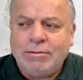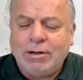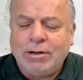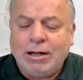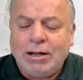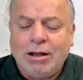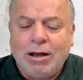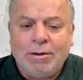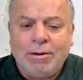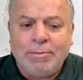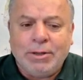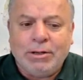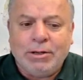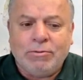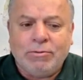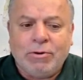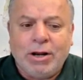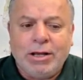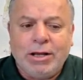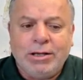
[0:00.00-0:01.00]

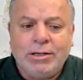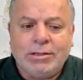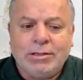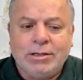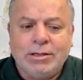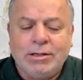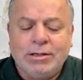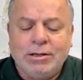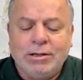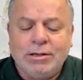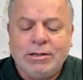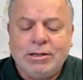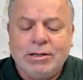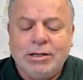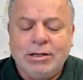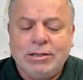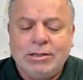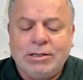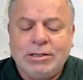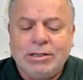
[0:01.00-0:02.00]
alarming rise
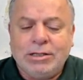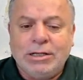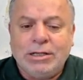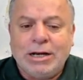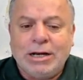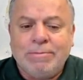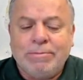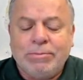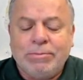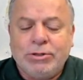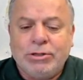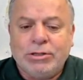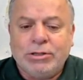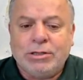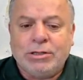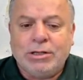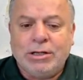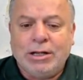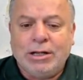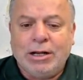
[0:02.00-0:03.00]
in sea
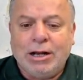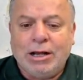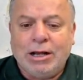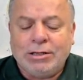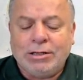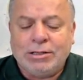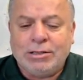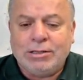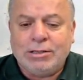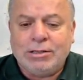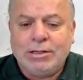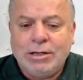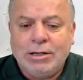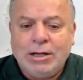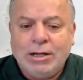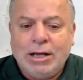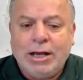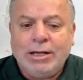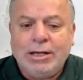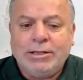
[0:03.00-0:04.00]
temperatures in the last
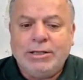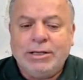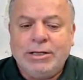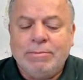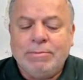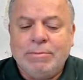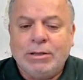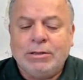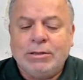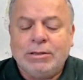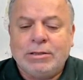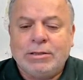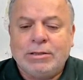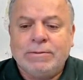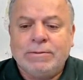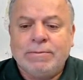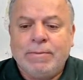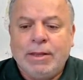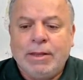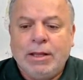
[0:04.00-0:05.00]
18
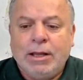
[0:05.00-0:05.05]
months.